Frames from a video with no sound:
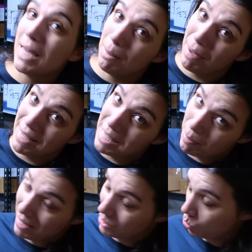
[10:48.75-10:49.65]
in my
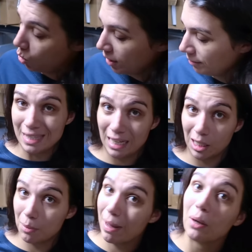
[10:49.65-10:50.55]
eBay store.
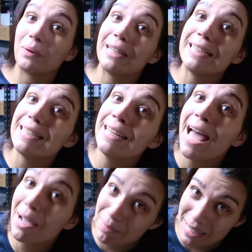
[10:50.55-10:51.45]
They're about ready to
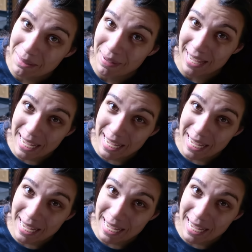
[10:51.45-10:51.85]
not be in my